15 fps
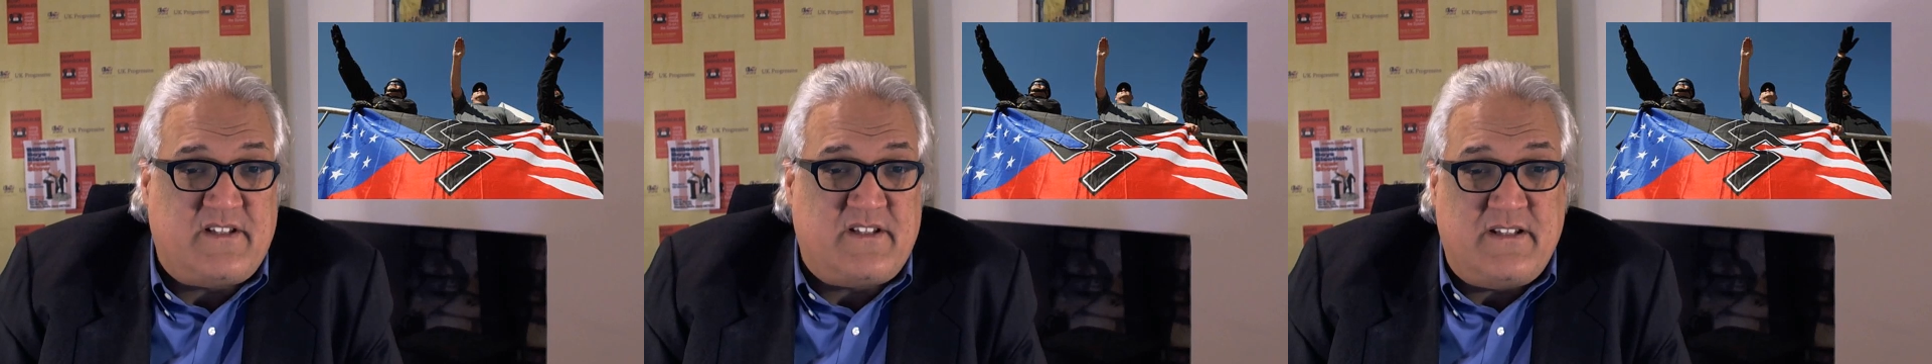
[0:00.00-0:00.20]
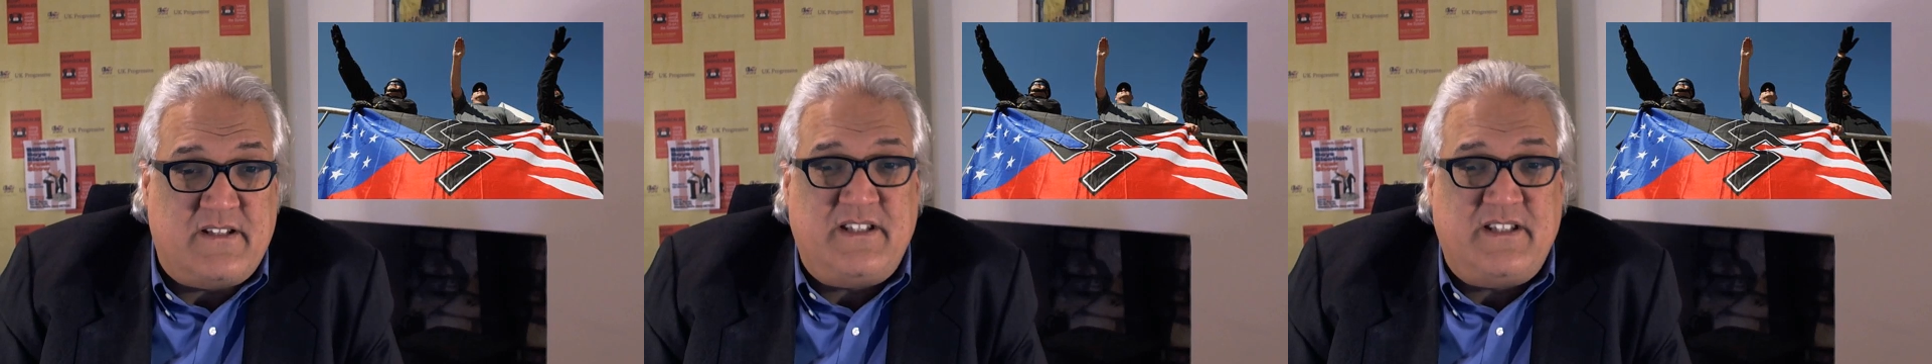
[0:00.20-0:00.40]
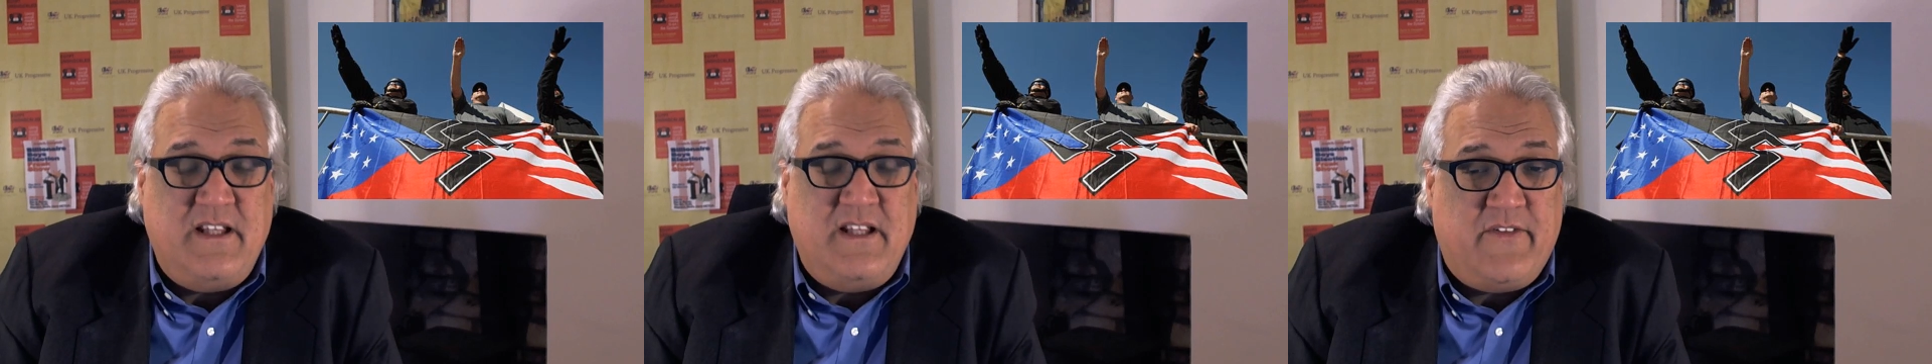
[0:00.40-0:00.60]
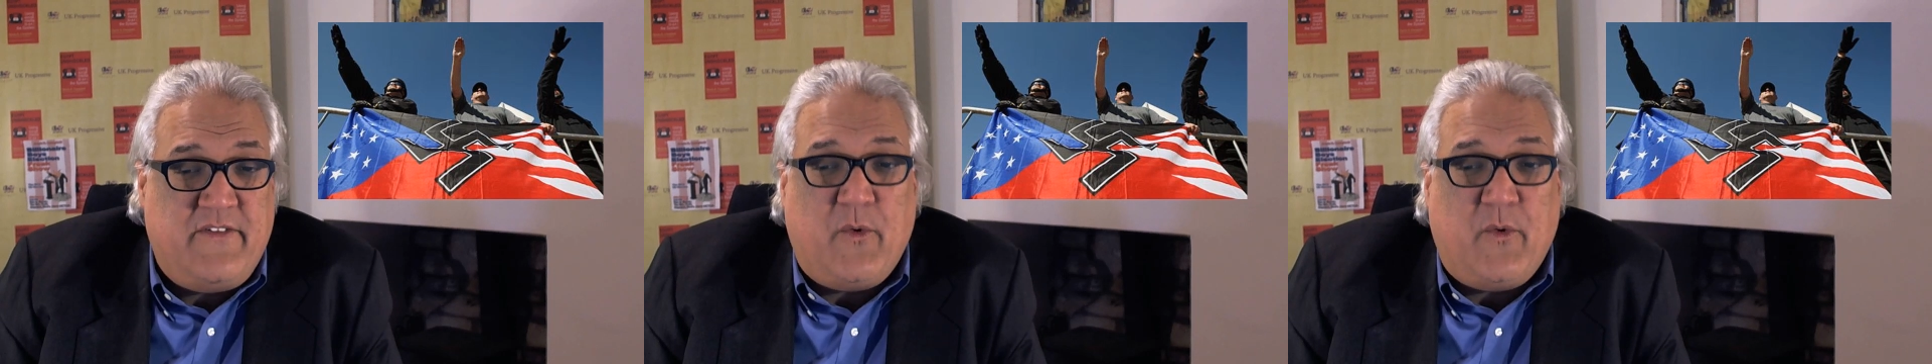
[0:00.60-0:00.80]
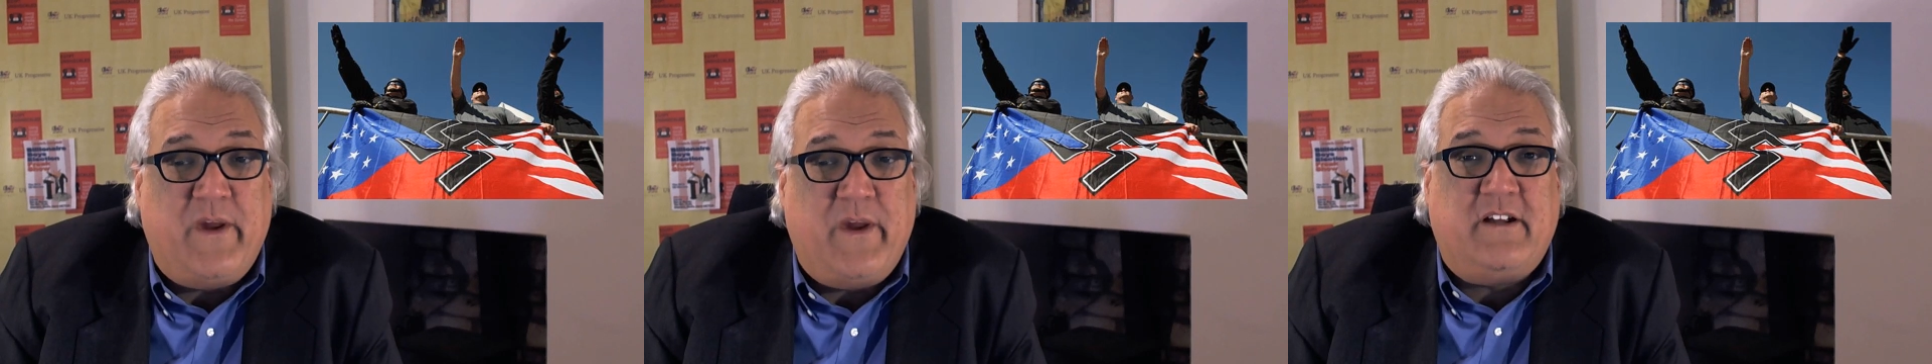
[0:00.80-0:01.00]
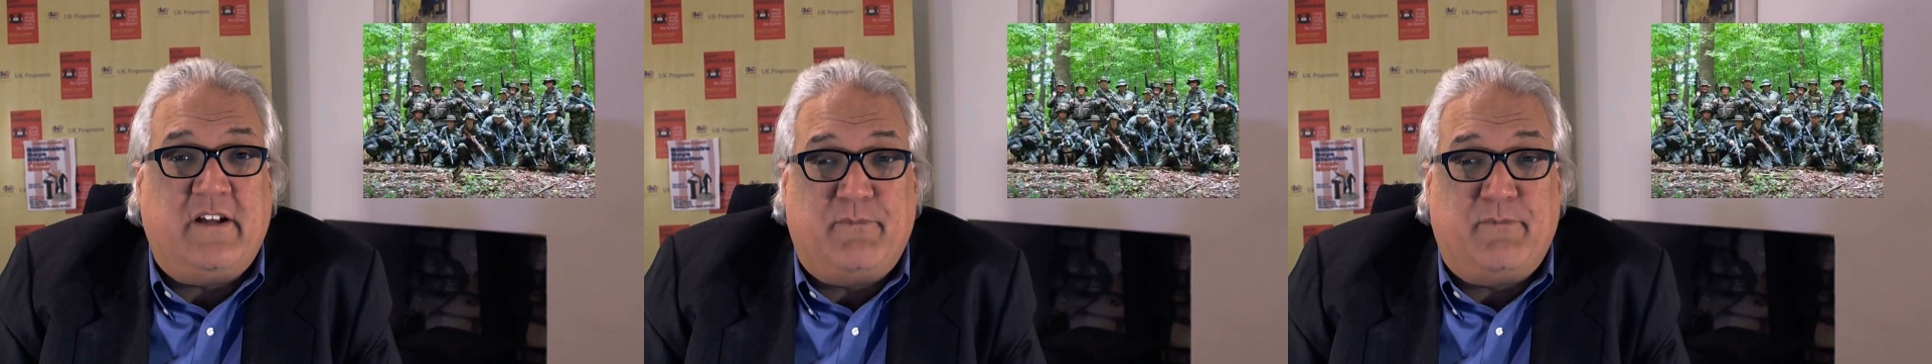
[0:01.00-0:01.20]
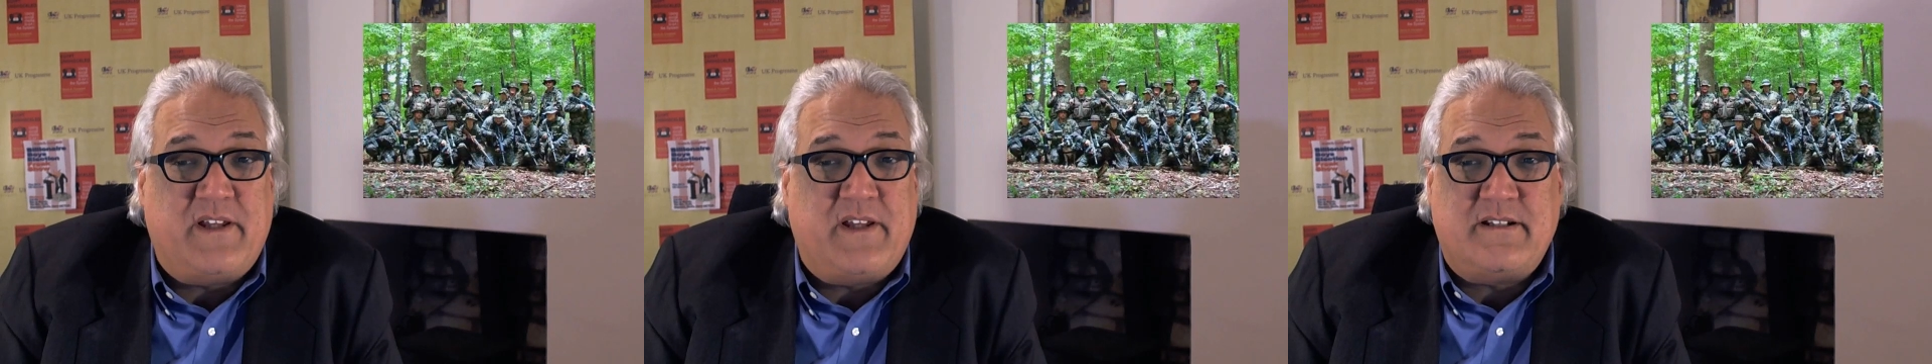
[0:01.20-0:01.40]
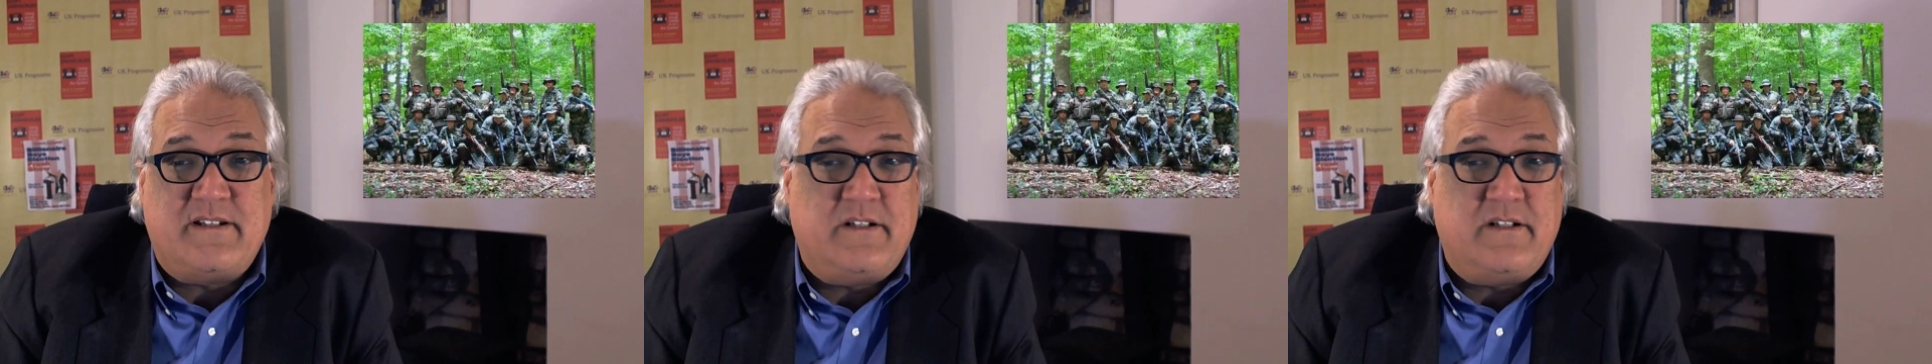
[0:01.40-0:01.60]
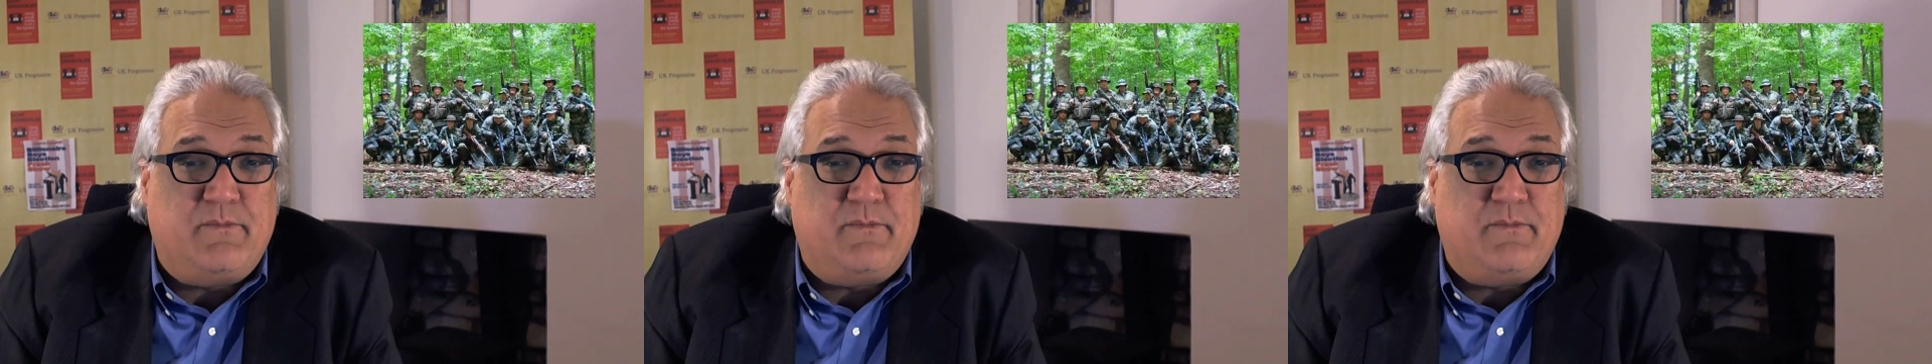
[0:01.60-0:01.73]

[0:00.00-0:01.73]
to the teeth in the wake of President